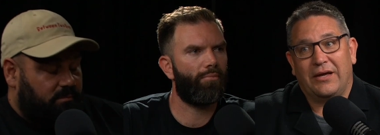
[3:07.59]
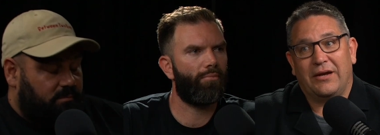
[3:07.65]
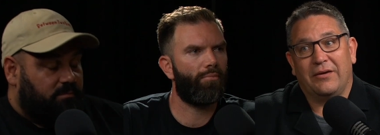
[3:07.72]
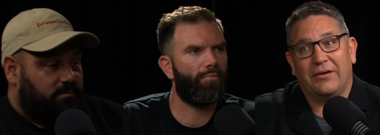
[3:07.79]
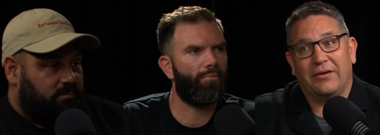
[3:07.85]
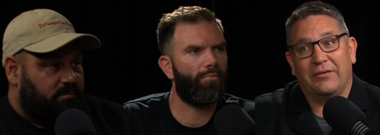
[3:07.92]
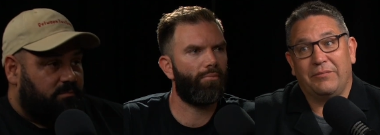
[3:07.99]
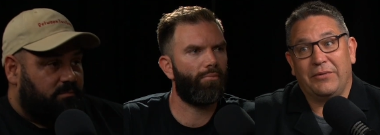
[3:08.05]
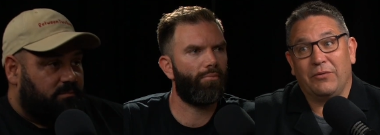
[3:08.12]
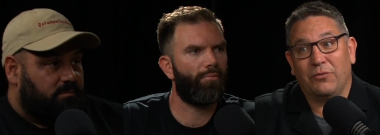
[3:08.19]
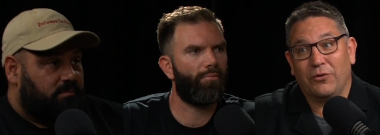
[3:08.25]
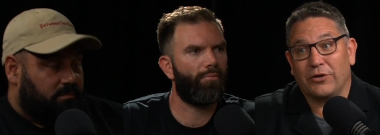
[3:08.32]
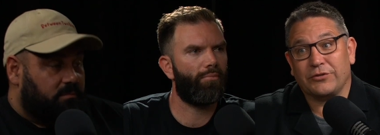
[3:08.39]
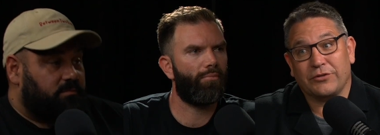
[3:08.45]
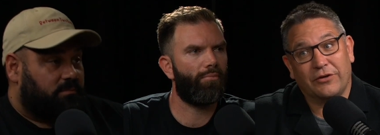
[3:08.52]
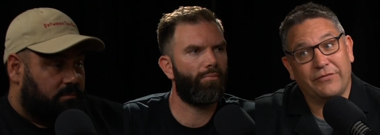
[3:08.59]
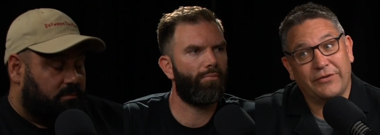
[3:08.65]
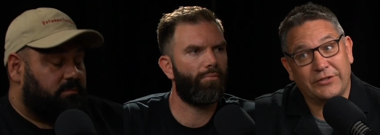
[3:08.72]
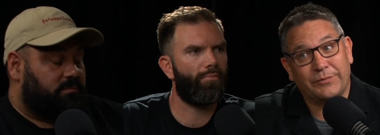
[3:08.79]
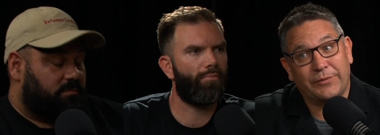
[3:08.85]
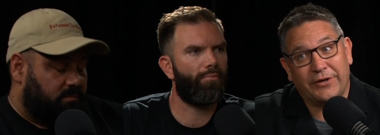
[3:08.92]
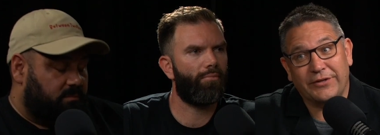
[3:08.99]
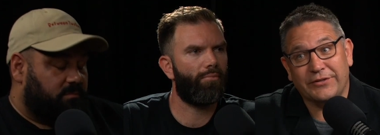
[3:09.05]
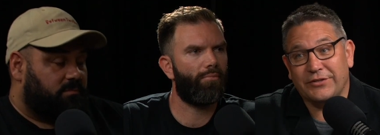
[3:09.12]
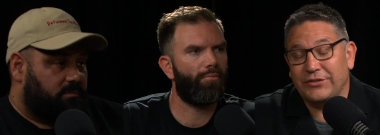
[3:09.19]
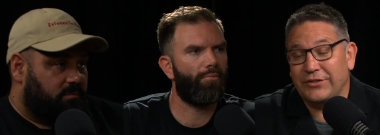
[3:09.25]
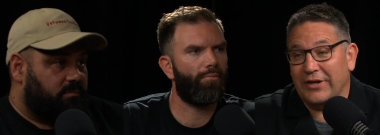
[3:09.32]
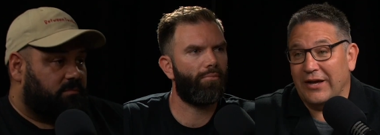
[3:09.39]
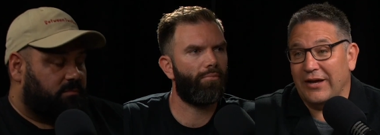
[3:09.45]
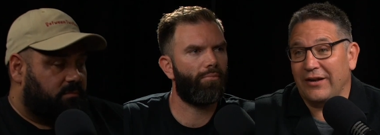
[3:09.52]
Speaker 1: had a bit worse off
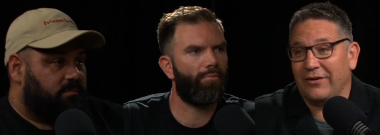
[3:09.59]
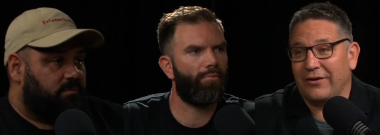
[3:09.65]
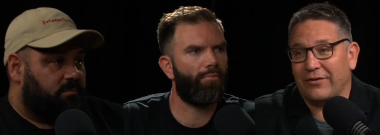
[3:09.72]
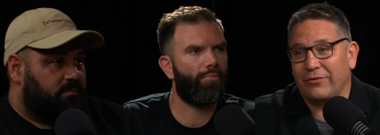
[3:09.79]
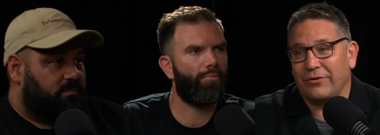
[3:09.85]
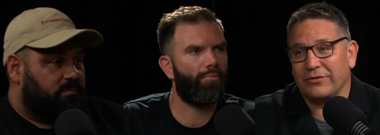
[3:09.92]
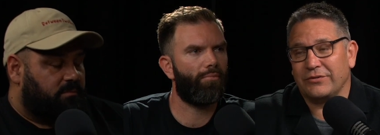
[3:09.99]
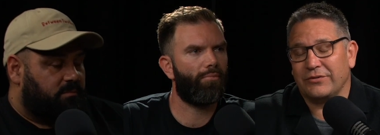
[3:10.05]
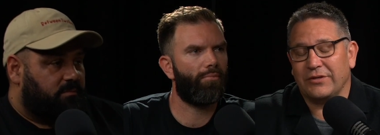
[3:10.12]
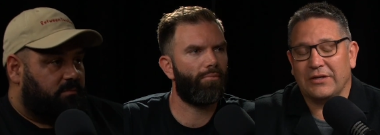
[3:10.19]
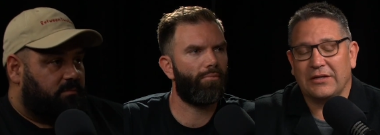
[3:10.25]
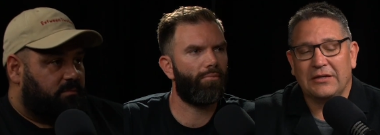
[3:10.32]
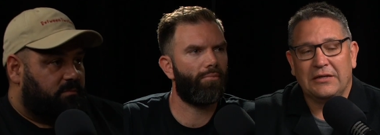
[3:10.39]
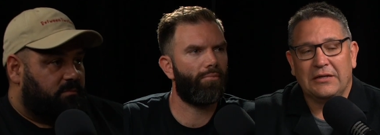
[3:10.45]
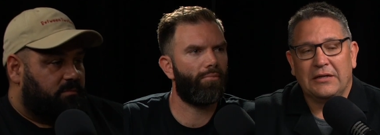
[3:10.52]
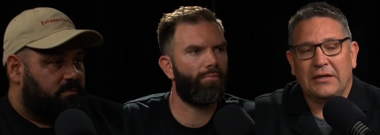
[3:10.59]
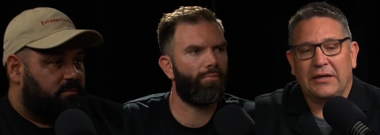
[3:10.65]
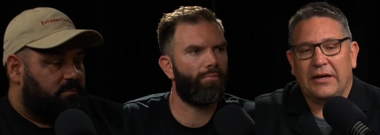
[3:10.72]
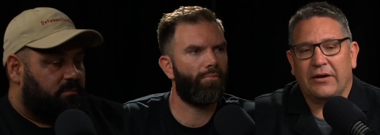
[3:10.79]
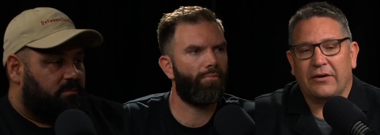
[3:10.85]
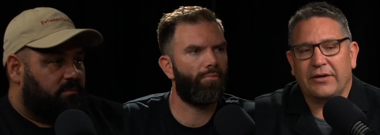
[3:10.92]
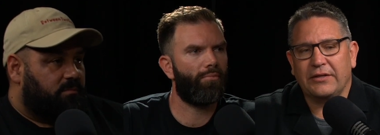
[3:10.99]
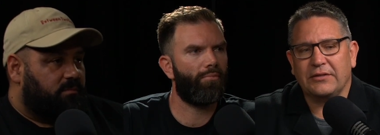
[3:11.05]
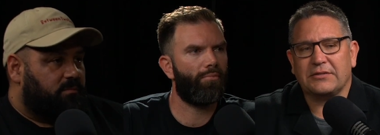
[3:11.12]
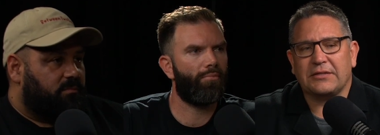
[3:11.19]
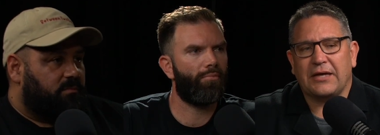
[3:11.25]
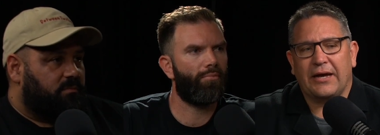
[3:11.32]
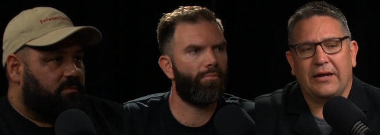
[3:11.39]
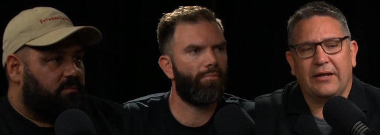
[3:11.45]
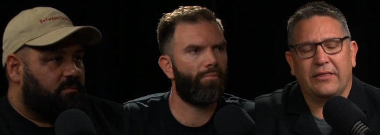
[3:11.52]
experiences, you know, like was, uh, and I didn't
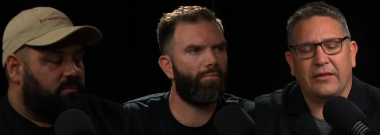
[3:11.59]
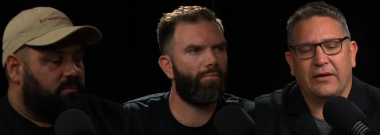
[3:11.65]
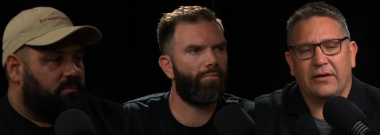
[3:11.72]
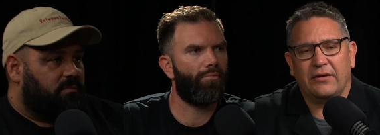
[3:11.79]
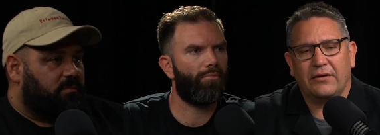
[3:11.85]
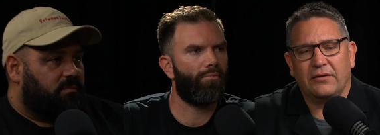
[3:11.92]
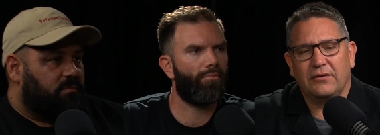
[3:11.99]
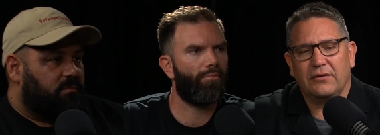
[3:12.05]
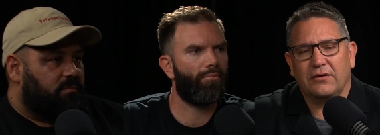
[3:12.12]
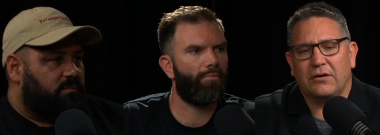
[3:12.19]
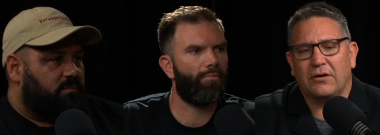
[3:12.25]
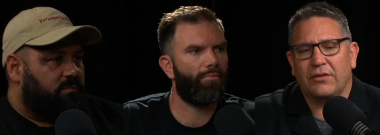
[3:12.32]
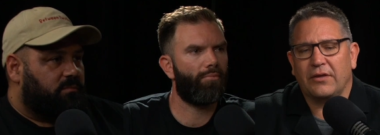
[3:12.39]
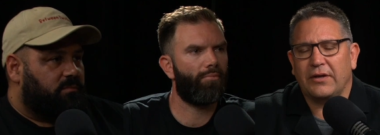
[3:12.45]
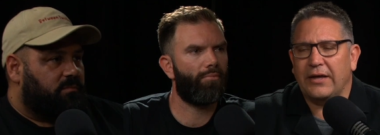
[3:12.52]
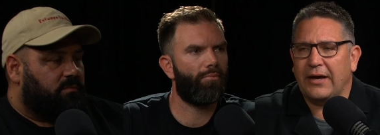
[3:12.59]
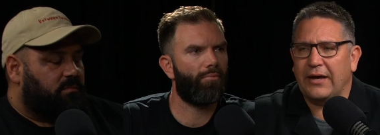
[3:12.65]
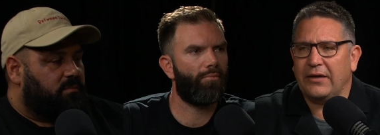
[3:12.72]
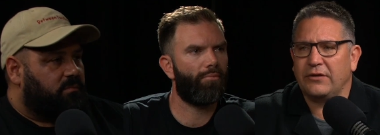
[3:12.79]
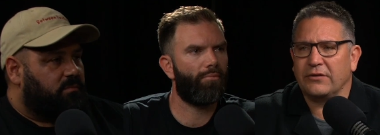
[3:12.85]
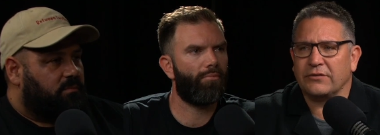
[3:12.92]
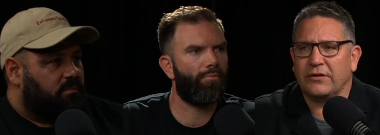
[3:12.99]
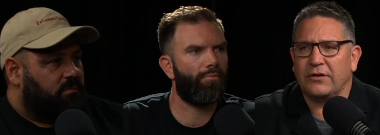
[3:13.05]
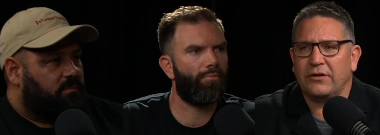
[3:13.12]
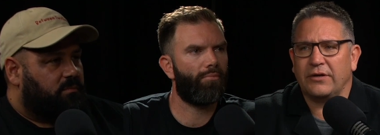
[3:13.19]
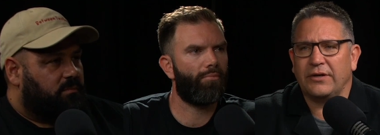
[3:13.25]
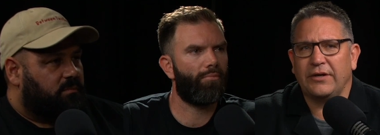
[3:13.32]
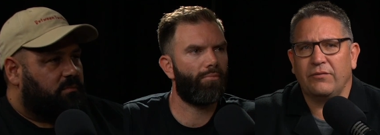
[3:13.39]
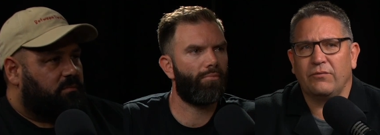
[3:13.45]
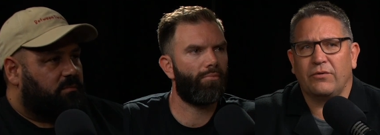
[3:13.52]
say anything on the day because
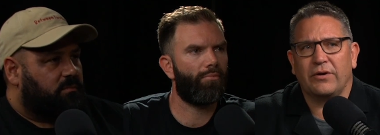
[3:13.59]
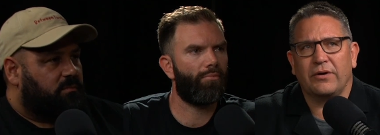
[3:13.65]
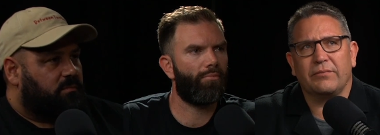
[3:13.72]
I, I, didn't